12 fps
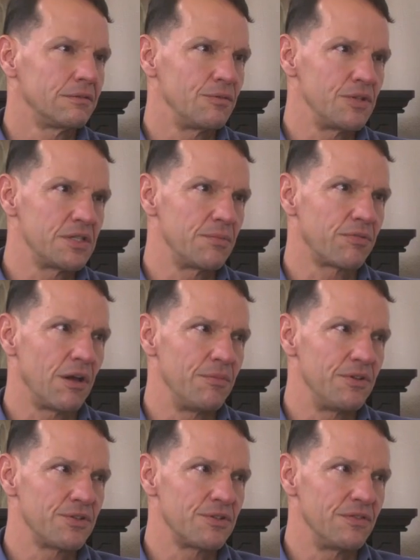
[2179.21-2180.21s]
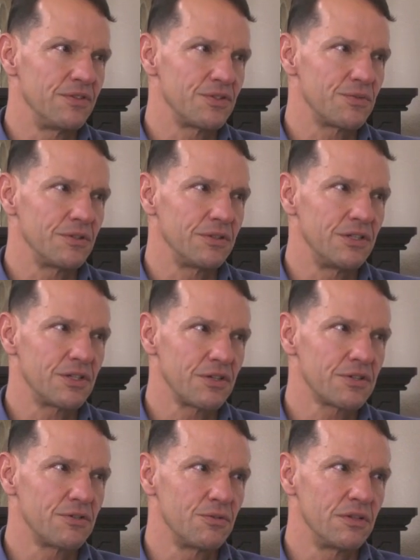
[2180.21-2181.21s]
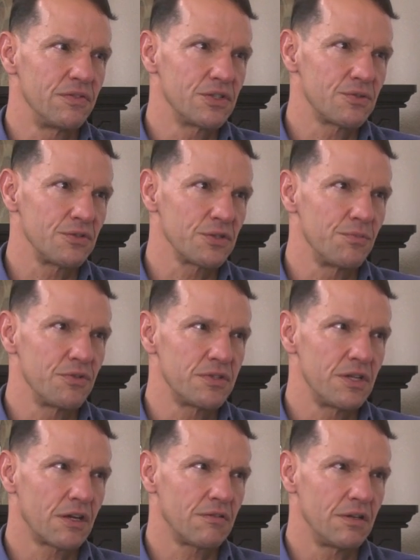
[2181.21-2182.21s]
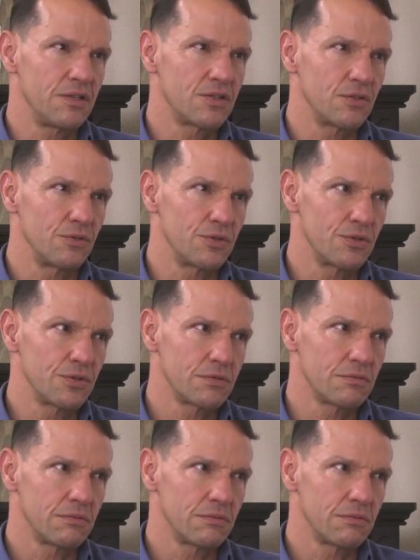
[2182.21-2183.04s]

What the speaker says: was the prime minister of Israel. He's also one of Israel's most decorated soldiers.